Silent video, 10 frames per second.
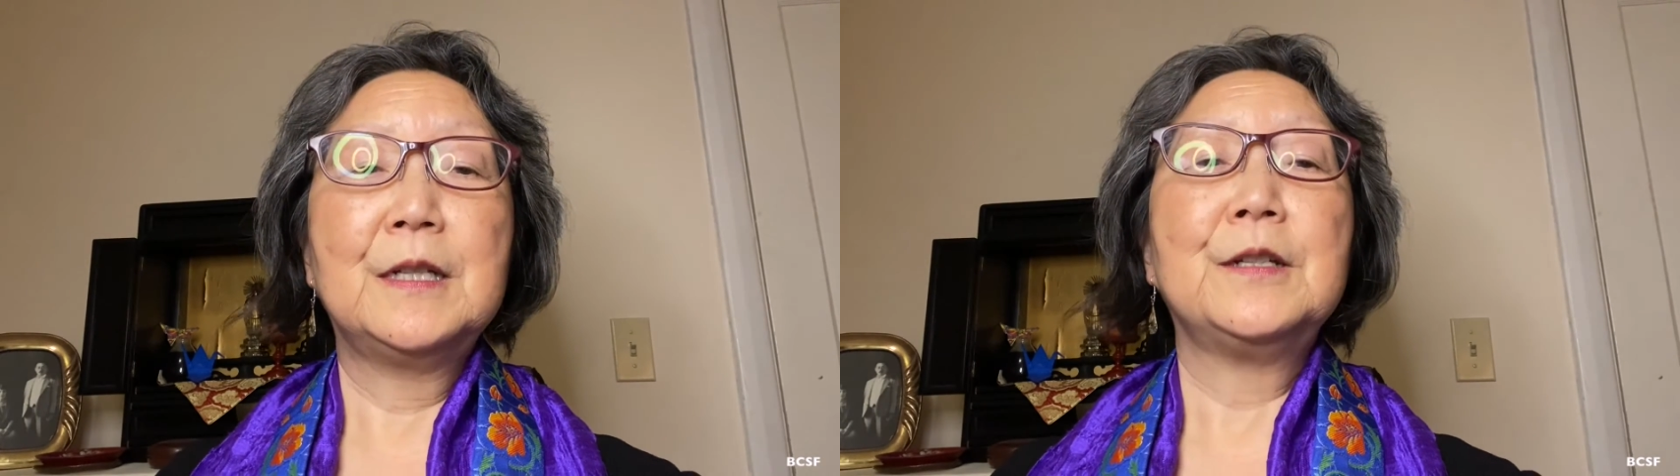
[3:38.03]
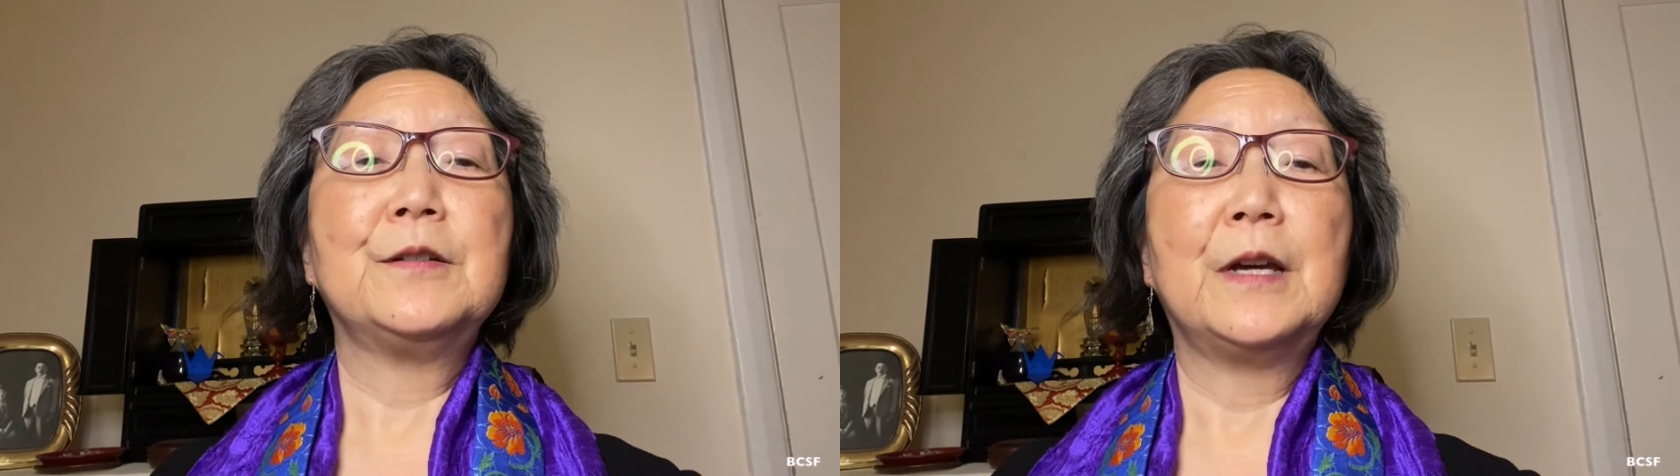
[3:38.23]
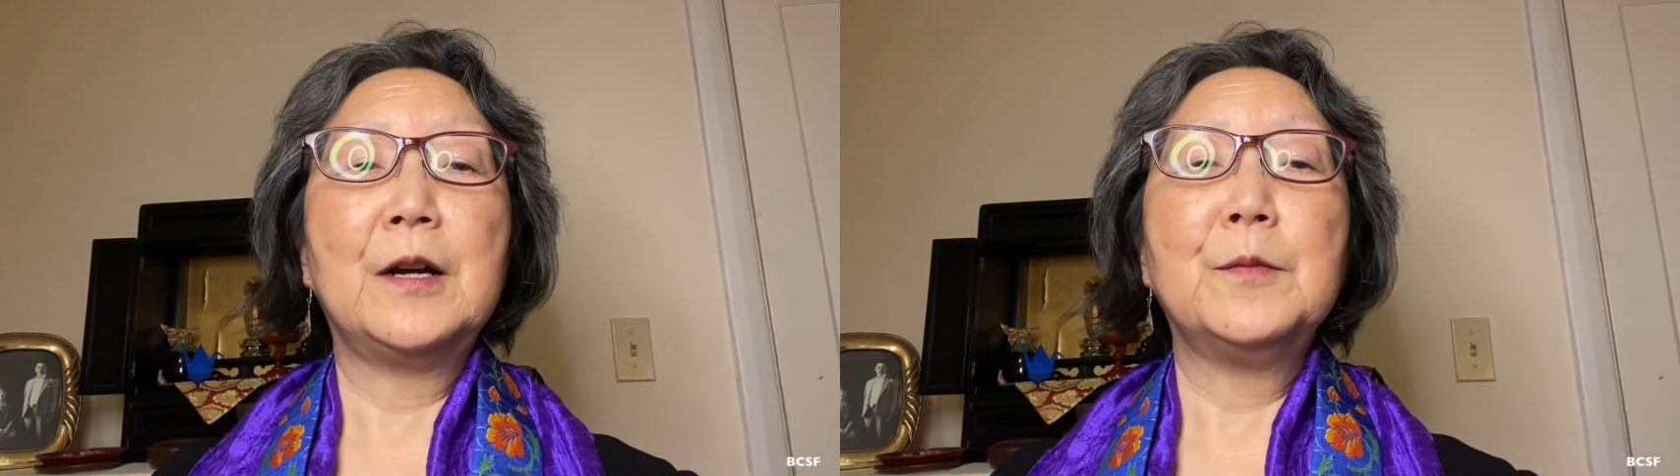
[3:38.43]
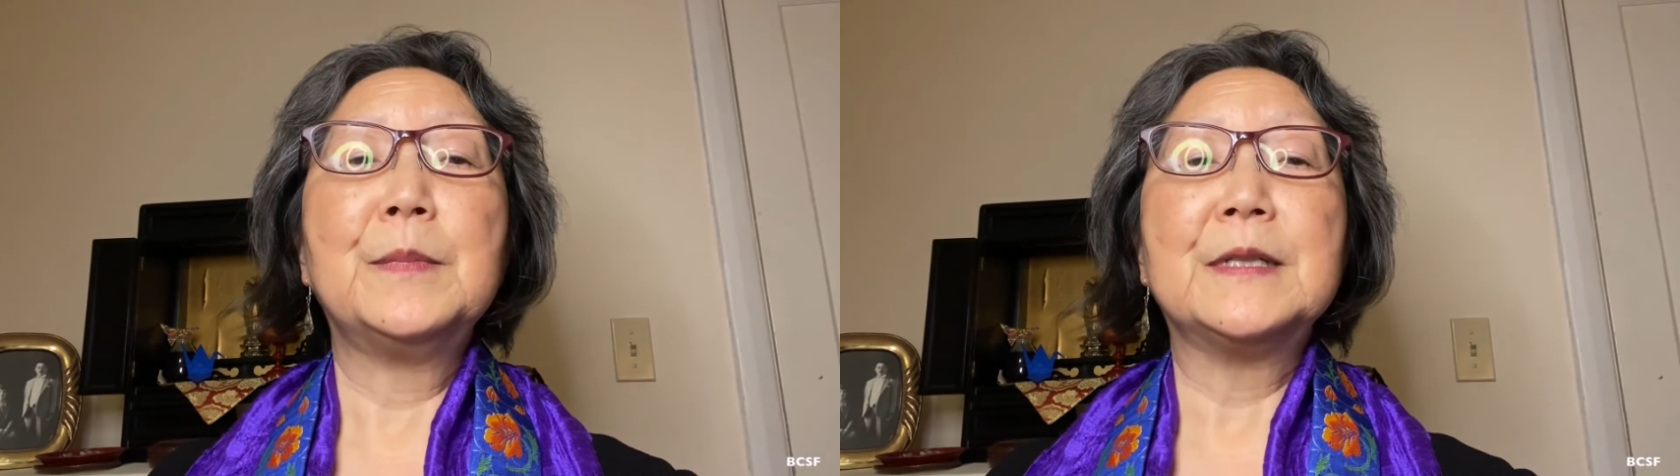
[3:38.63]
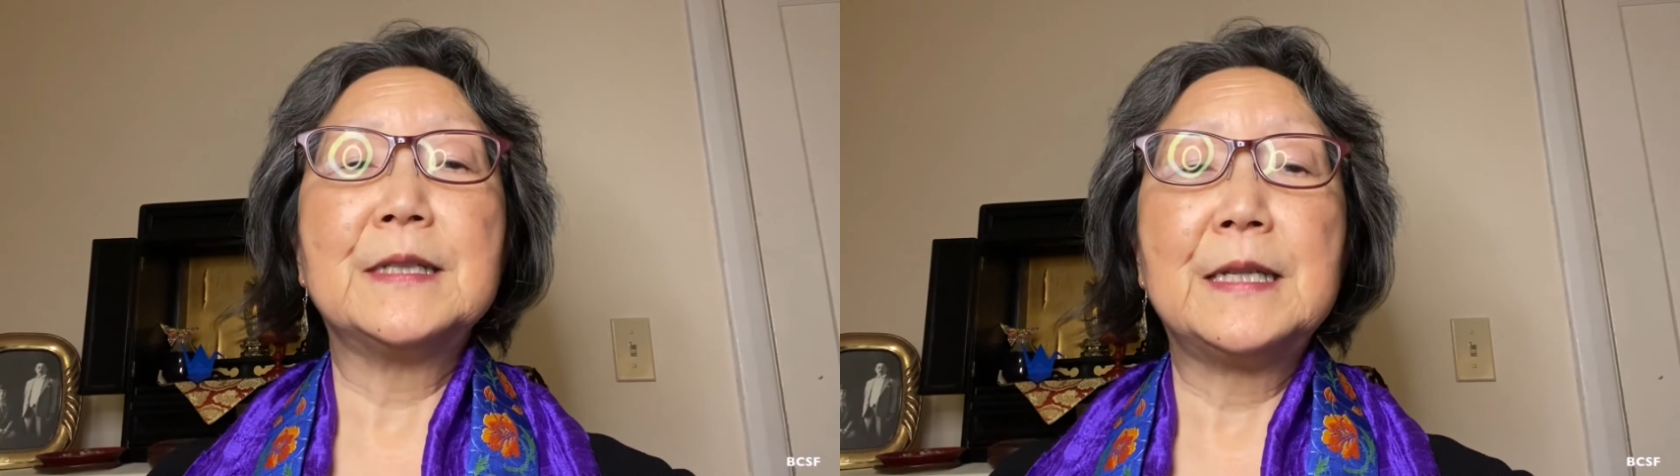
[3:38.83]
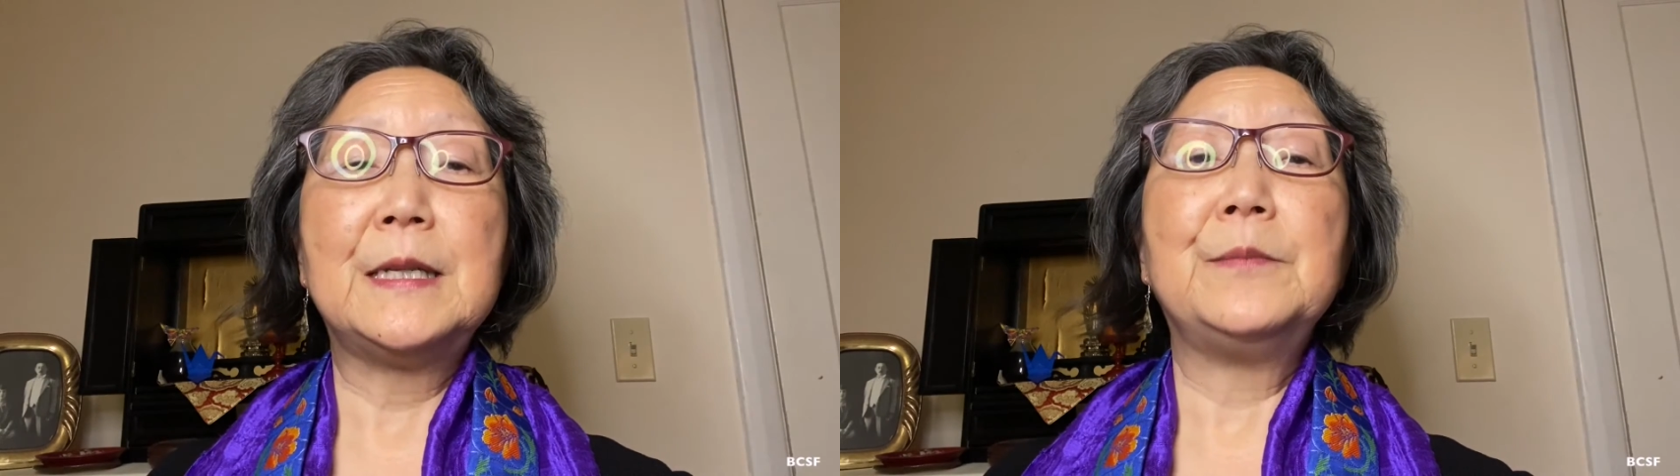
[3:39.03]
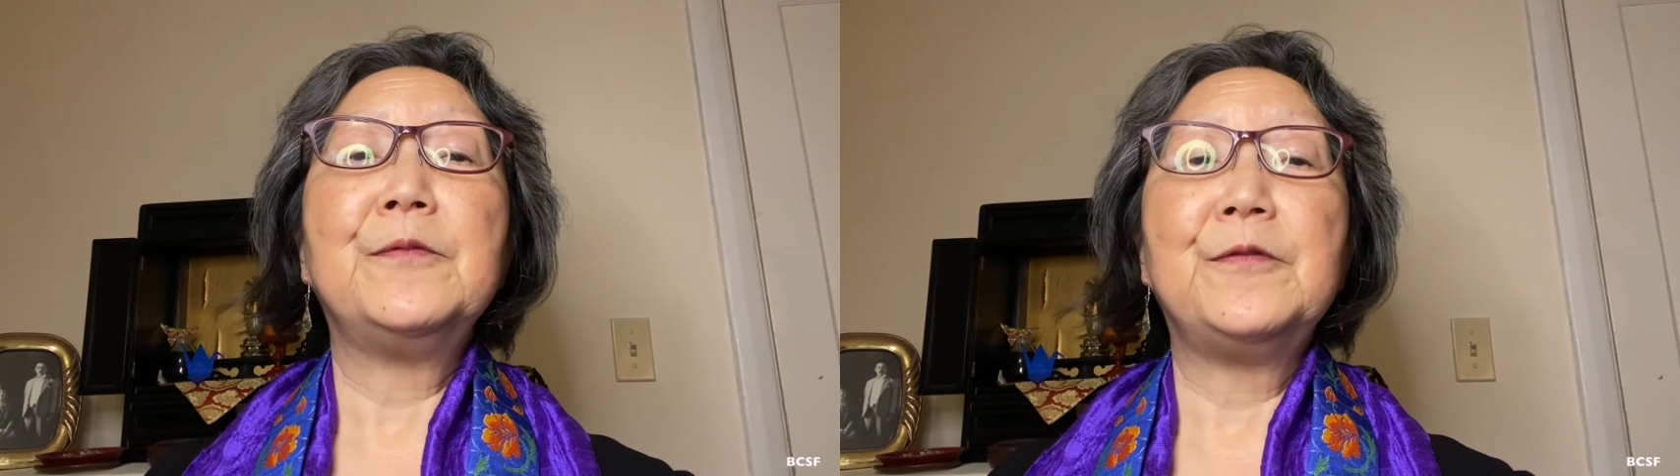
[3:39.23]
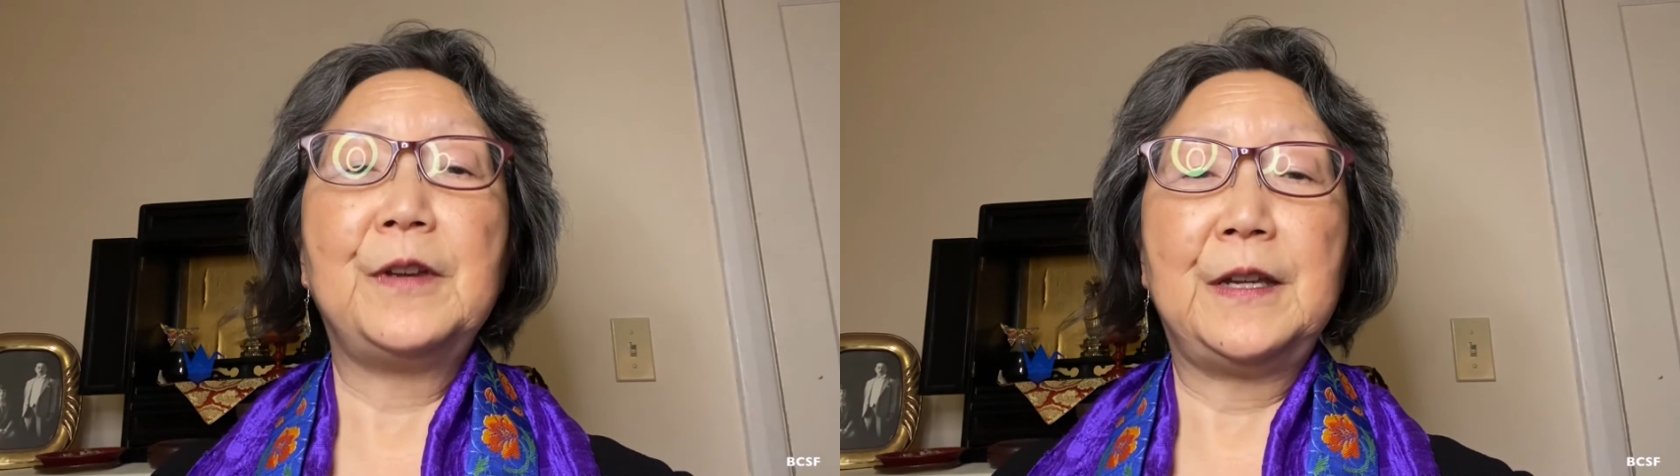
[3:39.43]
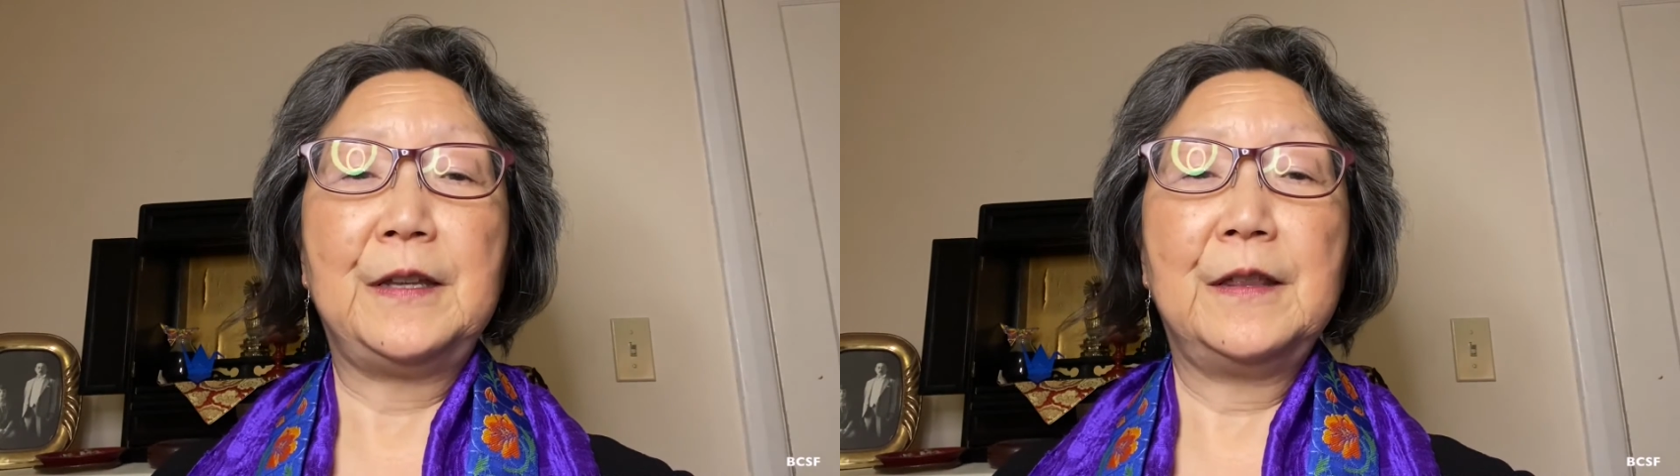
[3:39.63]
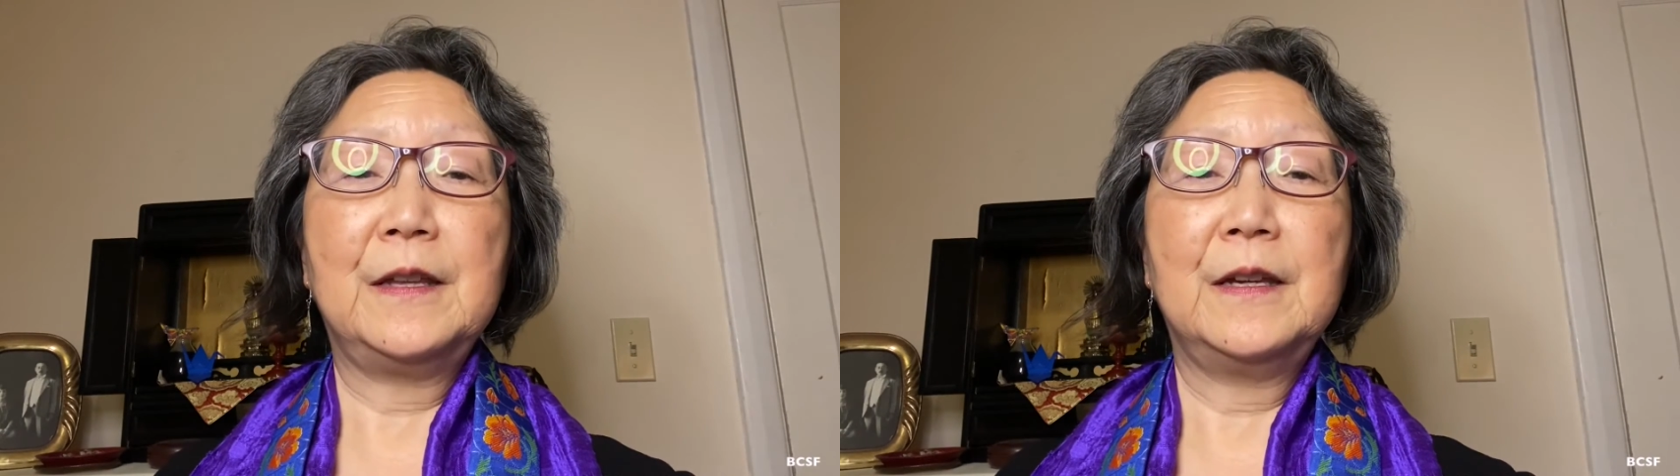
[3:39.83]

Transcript: to help us keep faith